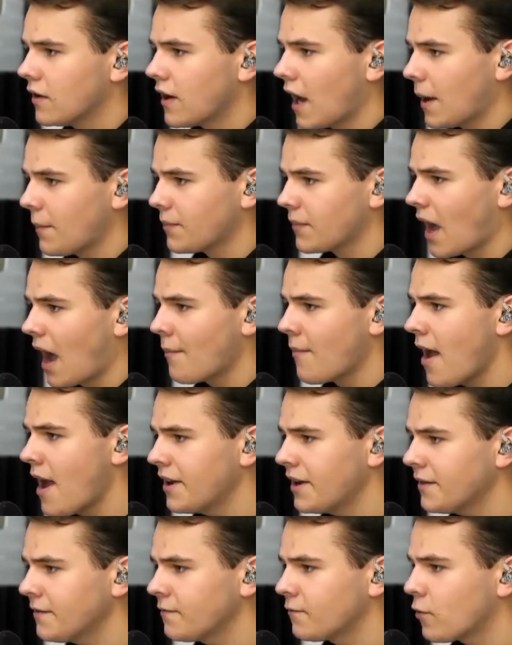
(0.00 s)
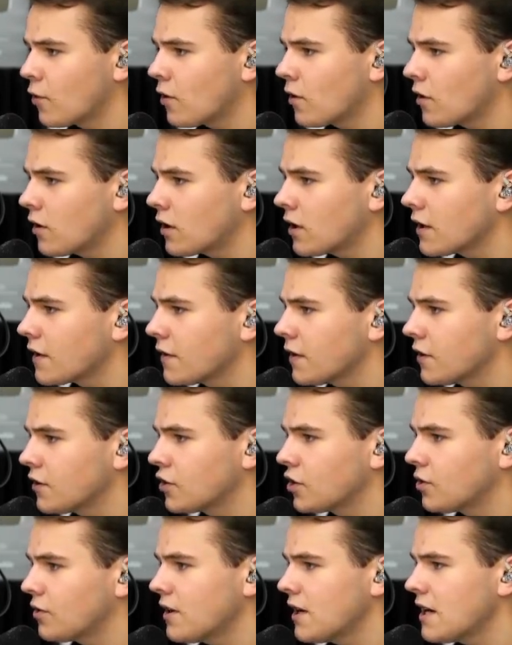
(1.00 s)
Okay, I'm heading for the
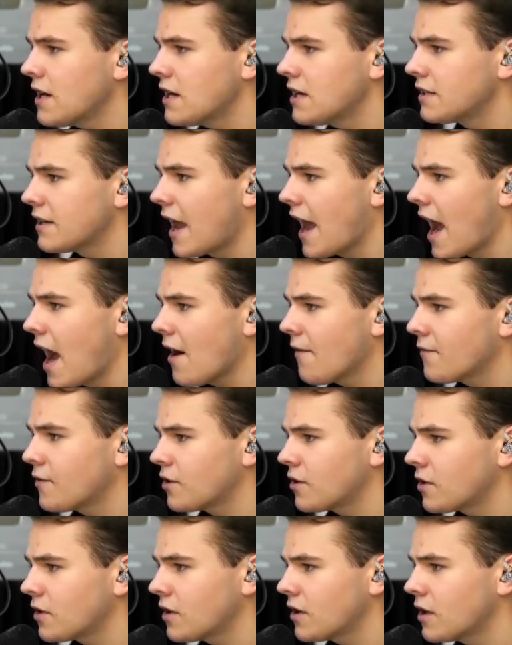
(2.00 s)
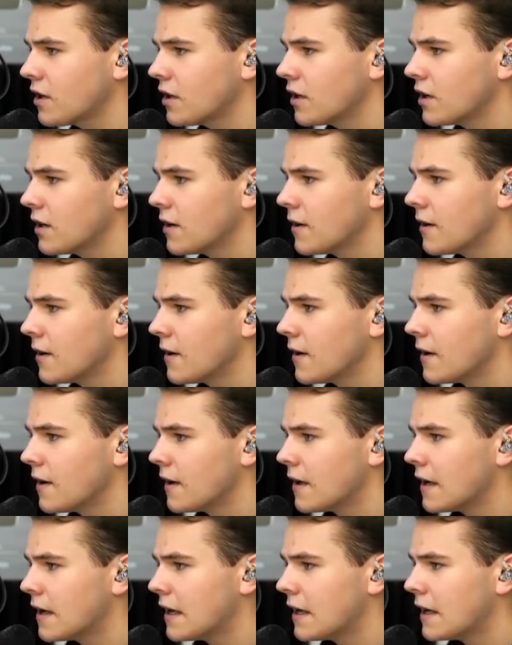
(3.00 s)
trees after.
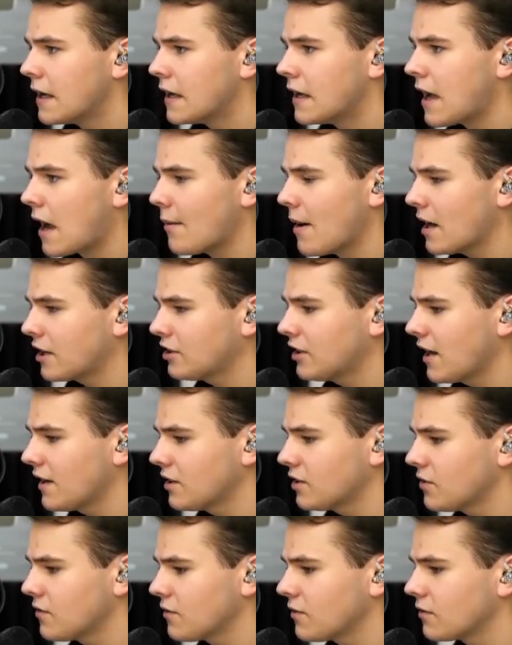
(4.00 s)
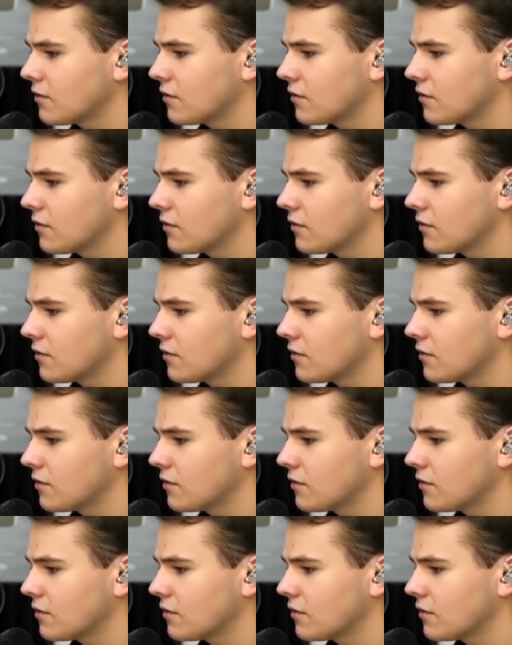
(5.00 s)
I'm actually heading